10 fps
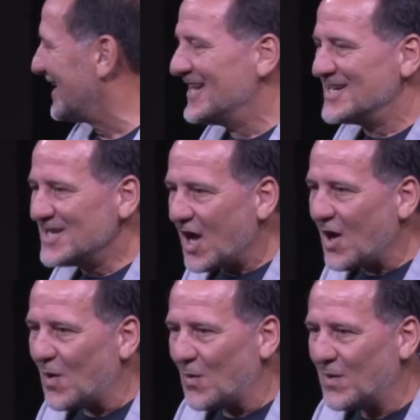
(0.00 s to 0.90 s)

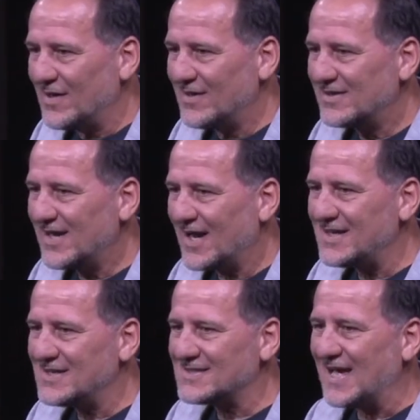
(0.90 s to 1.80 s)
No,
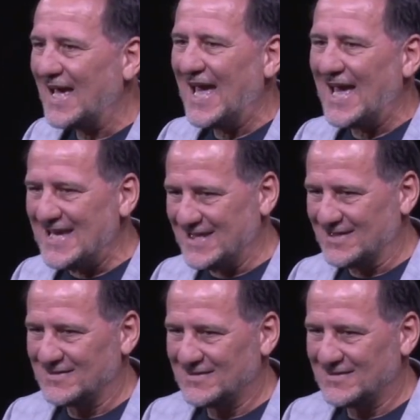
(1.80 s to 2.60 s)
God doesn't hate.